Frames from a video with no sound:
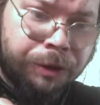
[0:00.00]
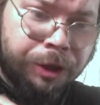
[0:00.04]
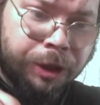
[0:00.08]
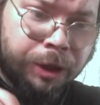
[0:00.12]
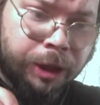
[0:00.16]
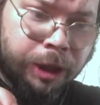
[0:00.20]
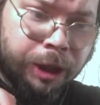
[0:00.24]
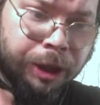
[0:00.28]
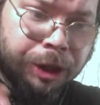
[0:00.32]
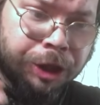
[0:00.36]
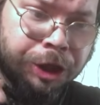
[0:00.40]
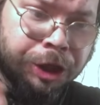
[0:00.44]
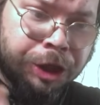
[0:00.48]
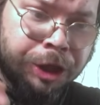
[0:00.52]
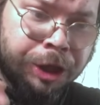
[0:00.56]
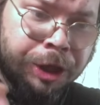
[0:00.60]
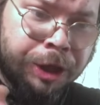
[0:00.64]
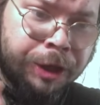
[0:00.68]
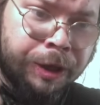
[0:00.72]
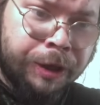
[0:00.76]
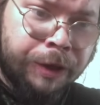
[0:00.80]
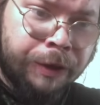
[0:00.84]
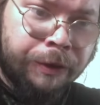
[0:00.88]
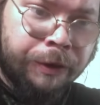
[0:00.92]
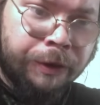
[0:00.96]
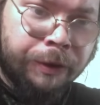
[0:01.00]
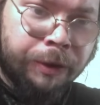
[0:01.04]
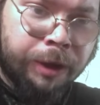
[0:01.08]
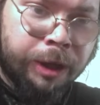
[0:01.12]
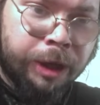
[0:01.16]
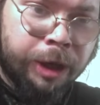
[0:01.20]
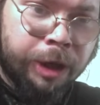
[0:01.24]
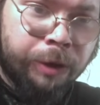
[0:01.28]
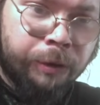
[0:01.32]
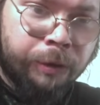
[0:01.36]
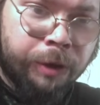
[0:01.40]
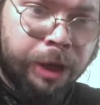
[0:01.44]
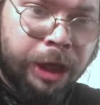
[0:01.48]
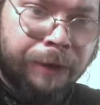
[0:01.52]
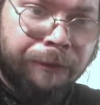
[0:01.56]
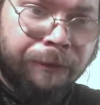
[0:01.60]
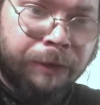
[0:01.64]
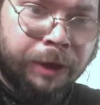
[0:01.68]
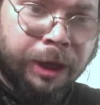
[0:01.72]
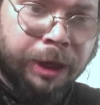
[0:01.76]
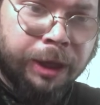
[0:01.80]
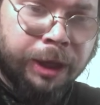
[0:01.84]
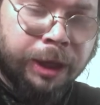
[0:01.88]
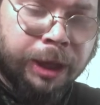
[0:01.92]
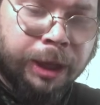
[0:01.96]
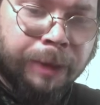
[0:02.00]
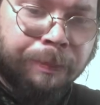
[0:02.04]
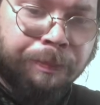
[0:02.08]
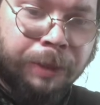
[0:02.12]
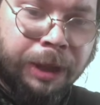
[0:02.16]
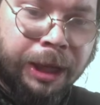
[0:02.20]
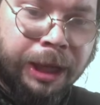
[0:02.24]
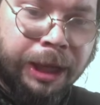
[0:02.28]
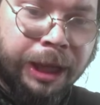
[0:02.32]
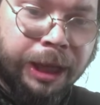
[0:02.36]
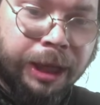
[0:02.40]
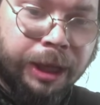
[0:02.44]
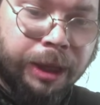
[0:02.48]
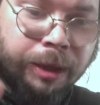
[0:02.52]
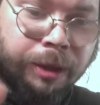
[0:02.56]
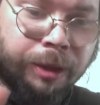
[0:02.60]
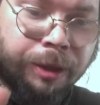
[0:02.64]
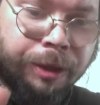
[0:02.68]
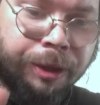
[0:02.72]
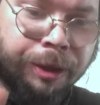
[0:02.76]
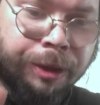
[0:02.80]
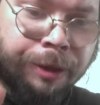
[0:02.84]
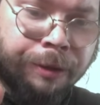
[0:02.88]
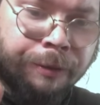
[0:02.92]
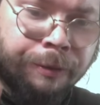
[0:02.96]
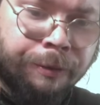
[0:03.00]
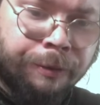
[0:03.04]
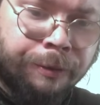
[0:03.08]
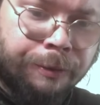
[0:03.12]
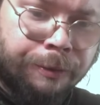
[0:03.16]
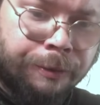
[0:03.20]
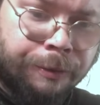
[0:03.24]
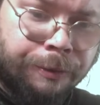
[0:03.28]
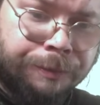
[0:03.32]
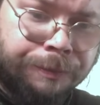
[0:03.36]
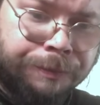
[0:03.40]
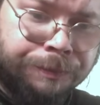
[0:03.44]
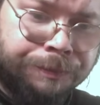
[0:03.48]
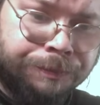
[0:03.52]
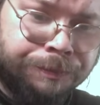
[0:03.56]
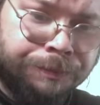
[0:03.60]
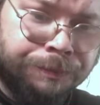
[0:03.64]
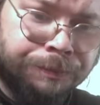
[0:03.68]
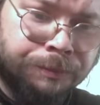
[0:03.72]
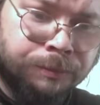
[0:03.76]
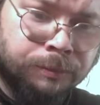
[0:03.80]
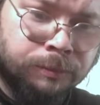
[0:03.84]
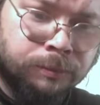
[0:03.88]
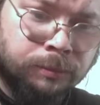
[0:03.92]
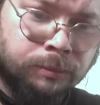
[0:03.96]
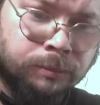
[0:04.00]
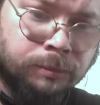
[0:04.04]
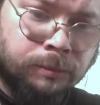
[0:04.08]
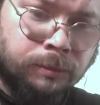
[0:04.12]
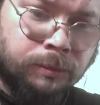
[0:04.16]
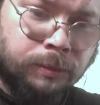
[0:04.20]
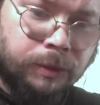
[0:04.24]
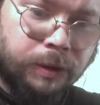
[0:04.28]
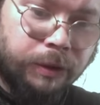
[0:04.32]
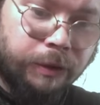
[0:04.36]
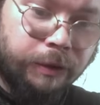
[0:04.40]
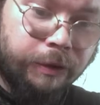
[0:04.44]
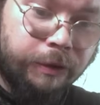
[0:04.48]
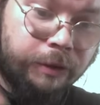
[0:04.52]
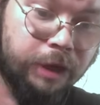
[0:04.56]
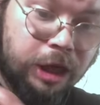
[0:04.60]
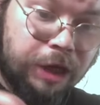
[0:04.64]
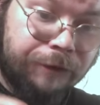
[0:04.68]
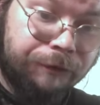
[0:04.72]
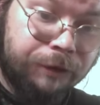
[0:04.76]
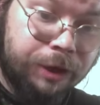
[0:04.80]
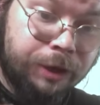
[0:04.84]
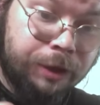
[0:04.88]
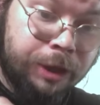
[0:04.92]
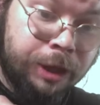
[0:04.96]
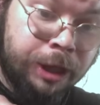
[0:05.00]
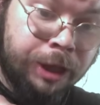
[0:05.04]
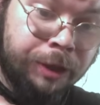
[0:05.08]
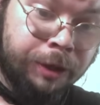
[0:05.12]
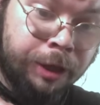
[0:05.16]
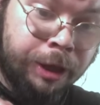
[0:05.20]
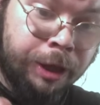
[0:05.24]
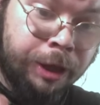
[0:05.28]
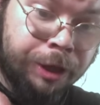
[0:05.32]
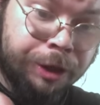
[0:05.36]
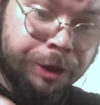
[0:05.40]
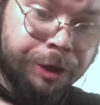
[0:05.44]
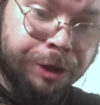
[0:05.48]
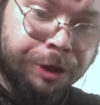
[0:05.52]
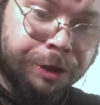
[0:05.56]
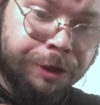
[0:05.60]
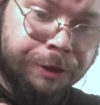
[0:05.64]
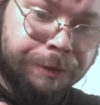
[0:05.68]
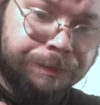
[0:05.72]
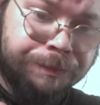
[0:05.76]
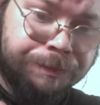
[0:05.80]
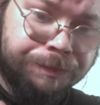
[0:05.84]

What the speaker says: you like cheese, you like gravy, you like bacon, onions, this is definitely the dish.